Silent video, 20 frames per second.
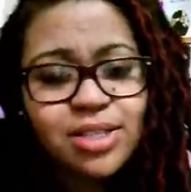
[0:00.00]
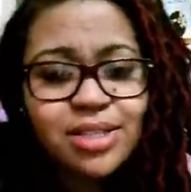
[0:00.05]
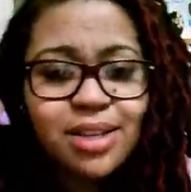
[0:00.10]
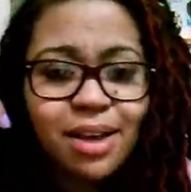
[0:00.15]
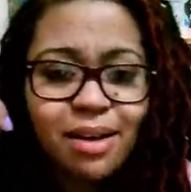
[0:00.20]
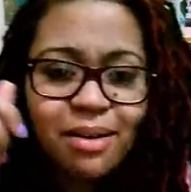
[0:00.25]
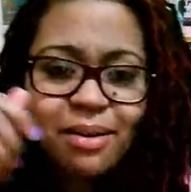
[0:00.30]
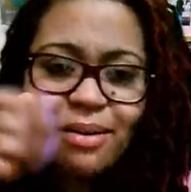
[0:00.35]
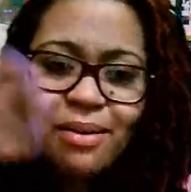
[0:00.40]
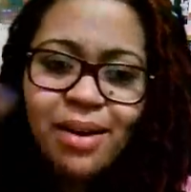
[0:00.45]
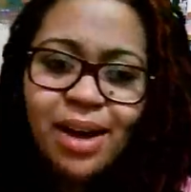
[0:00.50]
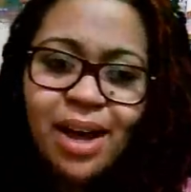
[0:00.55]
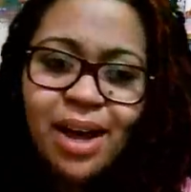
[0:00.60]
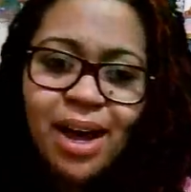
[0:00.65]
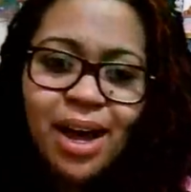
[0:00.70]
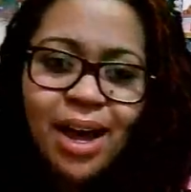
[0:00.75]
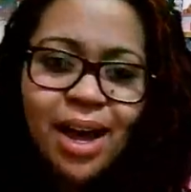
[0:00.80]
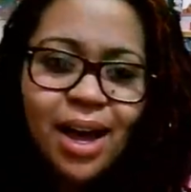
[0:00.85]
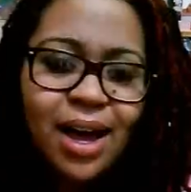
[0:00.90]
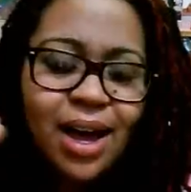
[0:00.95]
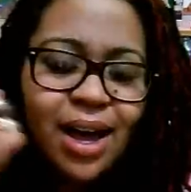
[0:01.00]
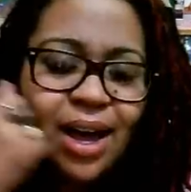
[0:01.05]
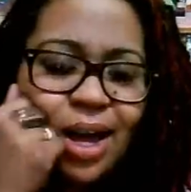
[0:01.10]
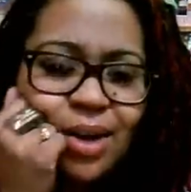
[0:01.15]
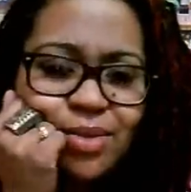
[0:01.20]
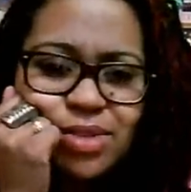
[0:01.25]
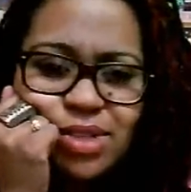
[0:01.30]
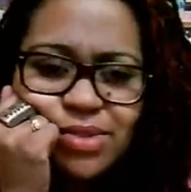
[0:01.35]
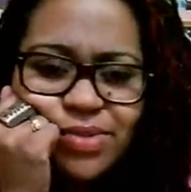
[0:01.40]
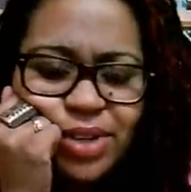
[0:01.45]
so
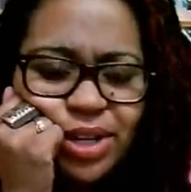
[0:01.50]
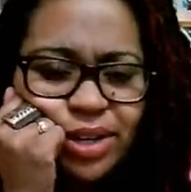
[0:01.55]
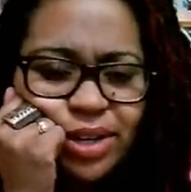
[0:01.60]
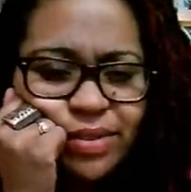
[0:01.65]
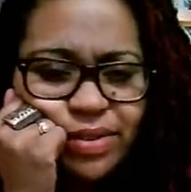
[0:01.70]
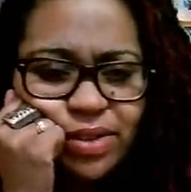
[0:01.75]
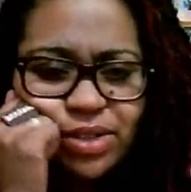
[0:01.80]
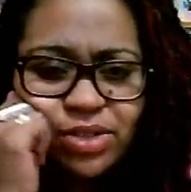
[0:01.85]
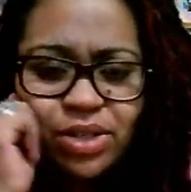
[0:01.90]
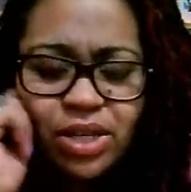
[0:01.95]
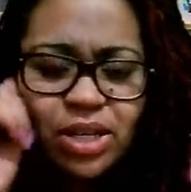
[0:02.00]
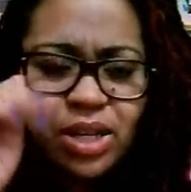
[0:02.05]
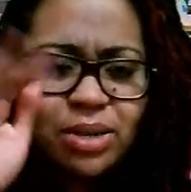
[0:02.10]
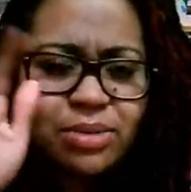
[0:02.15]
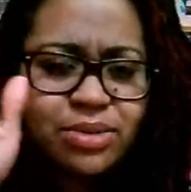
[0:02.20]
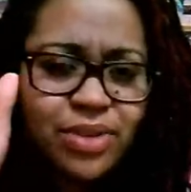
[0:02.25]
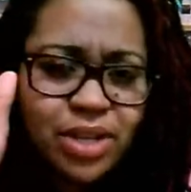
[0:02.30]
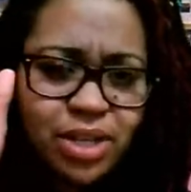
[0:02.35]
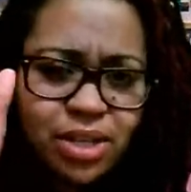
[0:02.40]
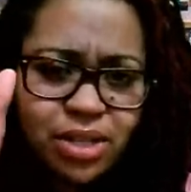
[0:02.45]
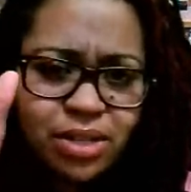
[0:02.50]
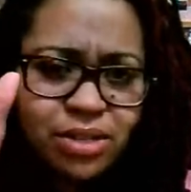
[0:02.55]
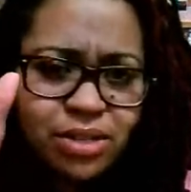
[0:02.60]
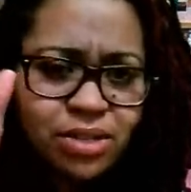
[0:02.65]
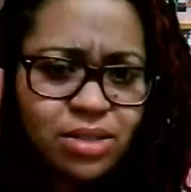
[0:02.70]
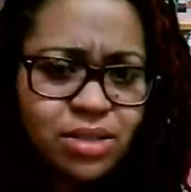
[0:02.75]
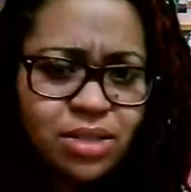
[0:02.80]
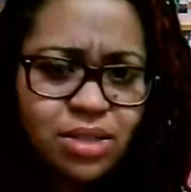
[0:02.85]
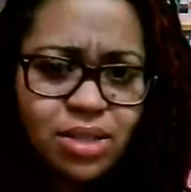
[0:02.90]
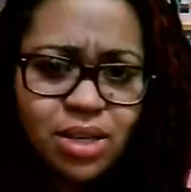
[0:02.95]
I was very frustrated. I was ready
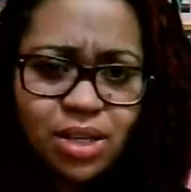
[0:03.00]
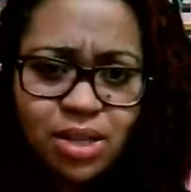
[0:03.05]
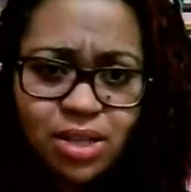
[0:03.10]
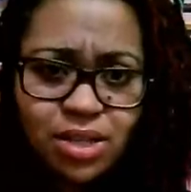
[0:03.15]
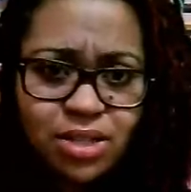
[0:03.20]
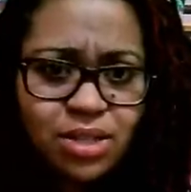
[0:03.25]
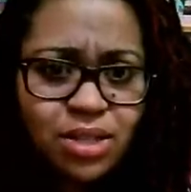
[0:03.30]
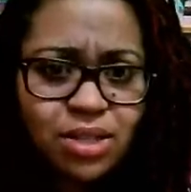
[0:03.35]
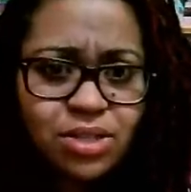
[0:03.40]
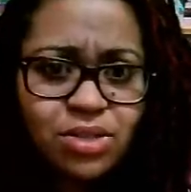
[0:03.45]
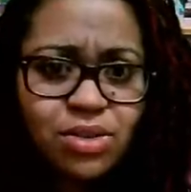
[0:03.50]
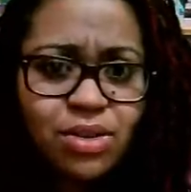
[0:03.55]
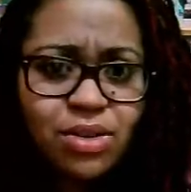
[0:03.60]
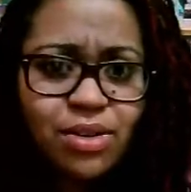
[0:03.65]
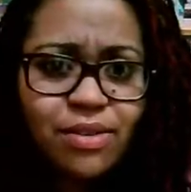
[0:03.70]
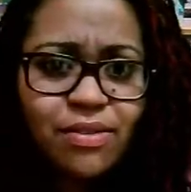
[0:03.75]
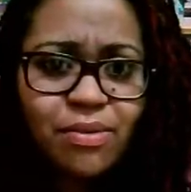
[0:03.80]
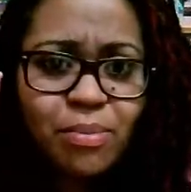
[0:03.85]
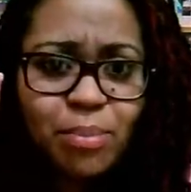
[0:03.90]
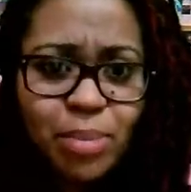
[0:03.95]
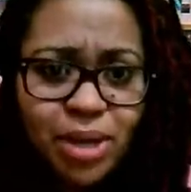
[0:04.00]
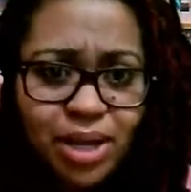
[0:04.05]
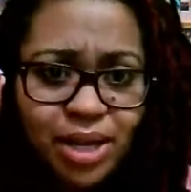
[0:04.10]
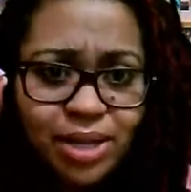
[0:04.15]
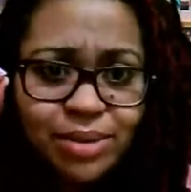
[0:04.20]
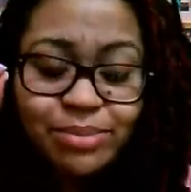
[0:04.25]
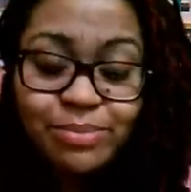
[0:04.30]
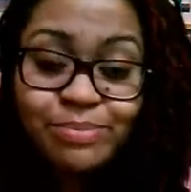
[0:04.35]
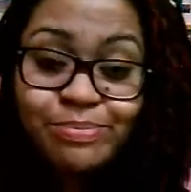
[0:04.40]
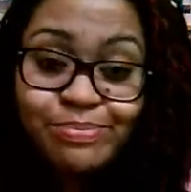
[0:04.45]
to cut these things off.
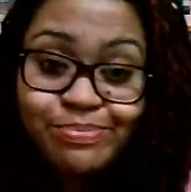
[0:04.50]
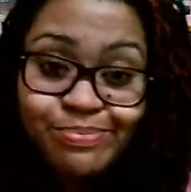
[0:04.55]
But